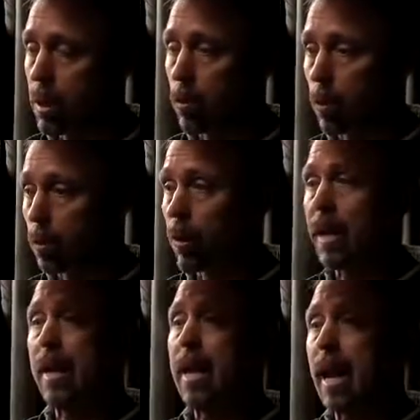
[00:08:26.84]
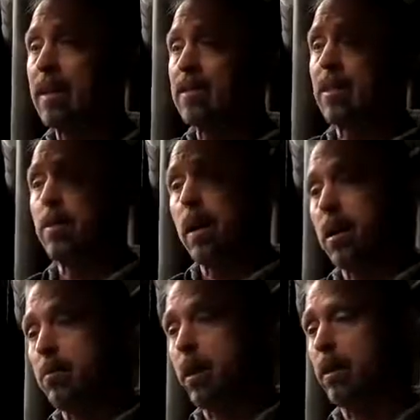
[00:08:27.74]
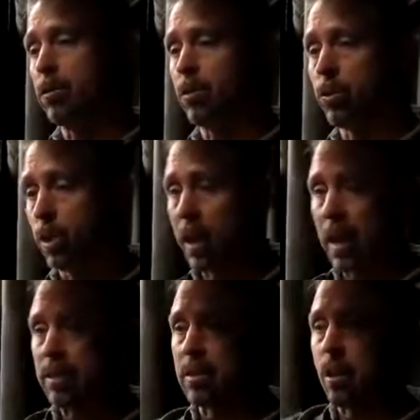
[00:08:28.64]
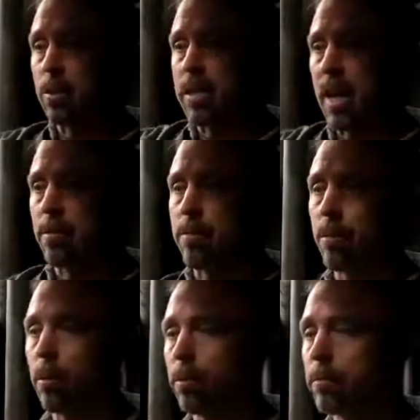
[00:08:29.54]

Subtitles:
We're going to enhance it to make it better. So your glass is always half full.